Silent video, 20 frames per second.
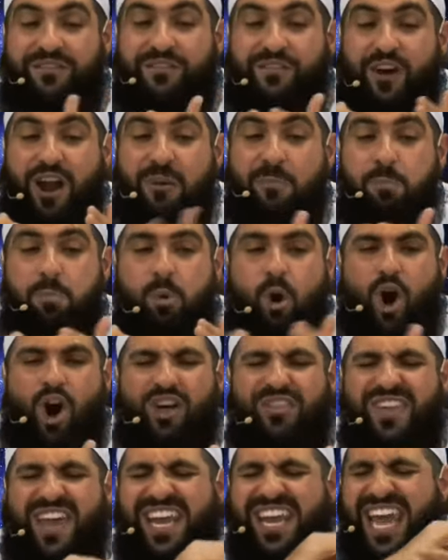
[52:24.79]
from
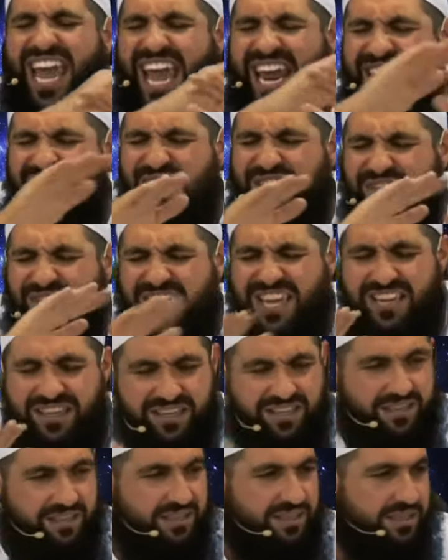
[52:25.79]
more than
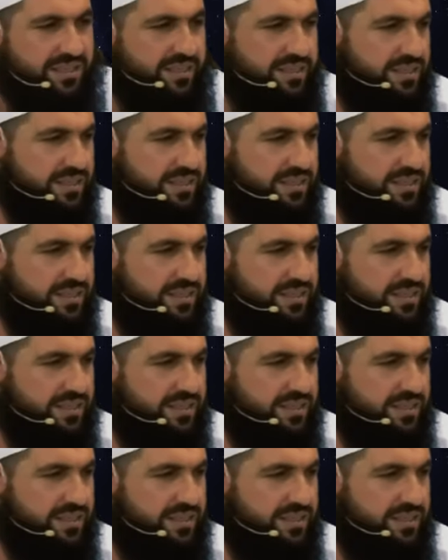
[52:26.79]
anything?